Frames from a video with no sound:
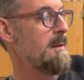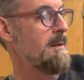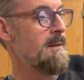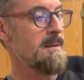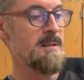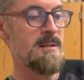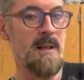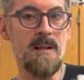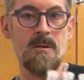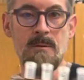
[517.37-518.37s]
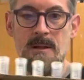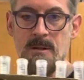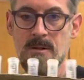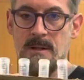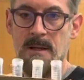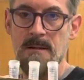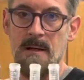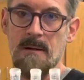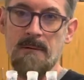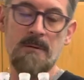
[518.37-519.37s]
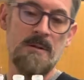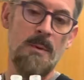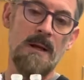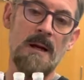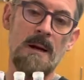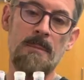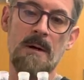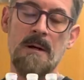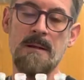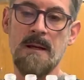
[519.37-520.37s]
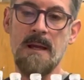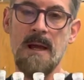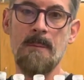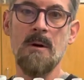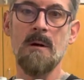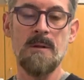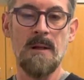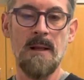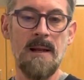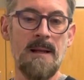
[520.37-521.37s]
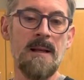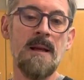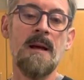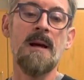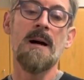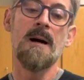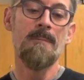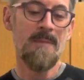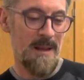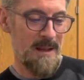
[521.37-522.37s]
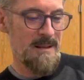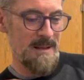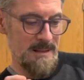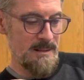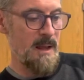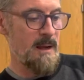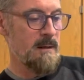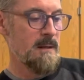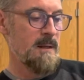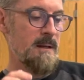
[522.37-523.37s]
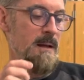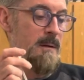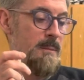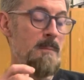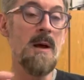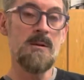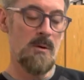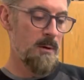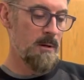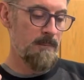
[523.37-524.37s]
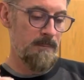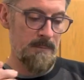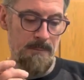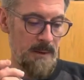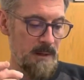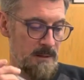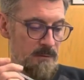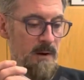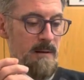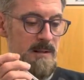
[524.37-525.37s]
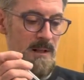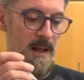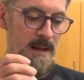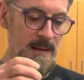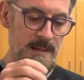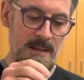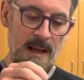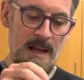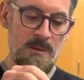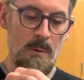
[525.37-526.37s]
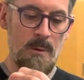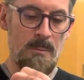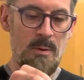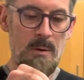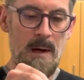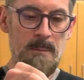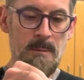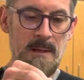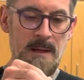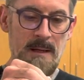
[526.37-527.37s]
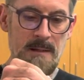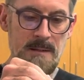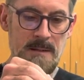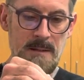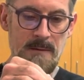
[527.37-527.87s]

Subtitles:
There is a slight greenish tint. I don't know if it's picking up on the camera or with the lighting. It's there. It'd be measurable, but it's very slight. And this last one, we're probably not going to see